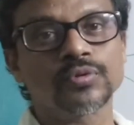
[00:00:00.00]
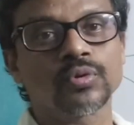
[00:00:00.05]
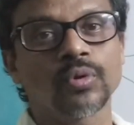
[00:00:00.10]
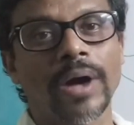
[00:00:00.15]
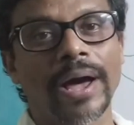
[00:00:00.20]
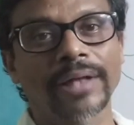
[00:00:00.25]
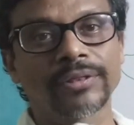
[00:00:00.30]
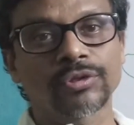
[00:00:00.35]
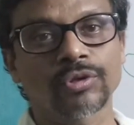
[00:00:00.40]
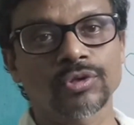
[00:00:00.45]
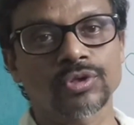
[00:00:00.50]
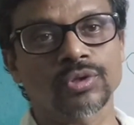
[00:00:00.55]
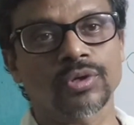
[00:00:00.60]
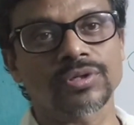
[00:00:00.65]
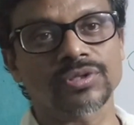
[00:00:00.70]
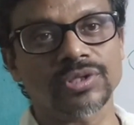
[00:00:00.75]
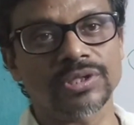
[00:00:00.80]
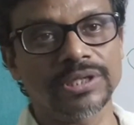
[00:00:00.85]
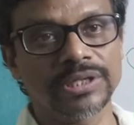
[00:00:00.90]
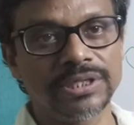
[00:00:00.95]
So
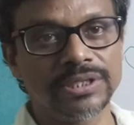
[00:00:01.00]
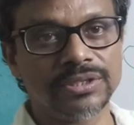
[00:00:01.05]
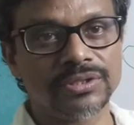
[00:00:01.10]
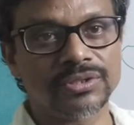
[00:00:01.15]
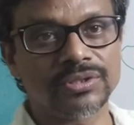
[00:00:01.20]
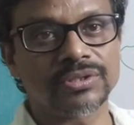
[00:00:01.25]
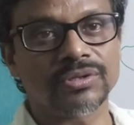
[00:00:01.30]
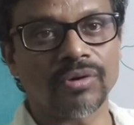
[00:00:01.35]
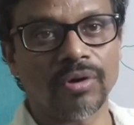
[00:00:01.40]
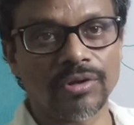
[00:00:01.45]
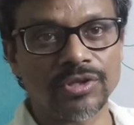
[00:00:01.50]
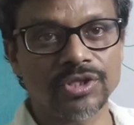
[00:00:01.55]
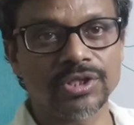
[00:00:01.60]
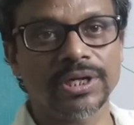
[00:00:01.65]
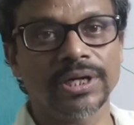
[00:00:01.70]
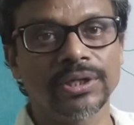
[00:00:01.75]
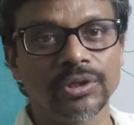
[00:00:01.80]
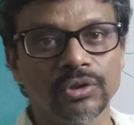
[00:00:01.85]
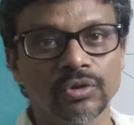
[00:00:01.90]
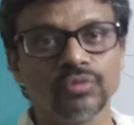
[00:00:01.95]
Anthoceros is
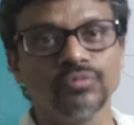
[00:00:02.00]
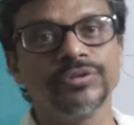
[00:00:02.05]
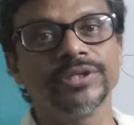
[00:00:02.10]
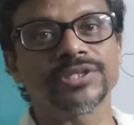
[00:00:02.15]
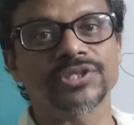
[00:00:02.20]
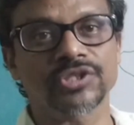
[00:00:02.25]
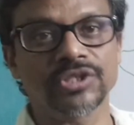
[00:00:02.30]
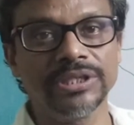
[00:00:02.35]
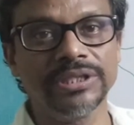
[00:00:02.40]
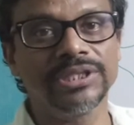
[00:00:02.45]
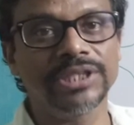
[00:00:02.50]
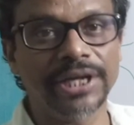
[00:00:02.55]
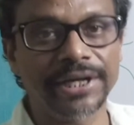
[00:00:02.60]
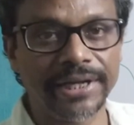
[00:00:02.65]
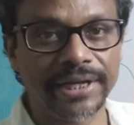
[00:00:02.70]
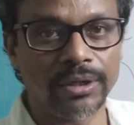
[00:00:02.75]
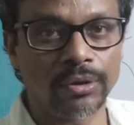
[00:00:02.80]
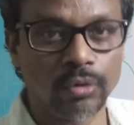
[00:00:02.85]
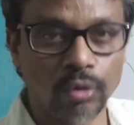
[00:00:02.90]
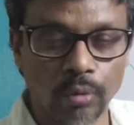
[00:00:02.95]
considered to be a
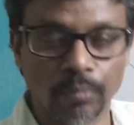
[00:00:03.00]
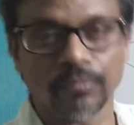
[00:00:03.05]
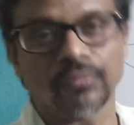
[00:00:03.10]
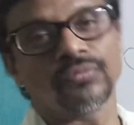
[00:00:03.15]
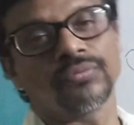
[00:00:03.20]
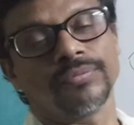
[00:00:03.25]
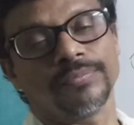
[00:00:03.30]
synthetic group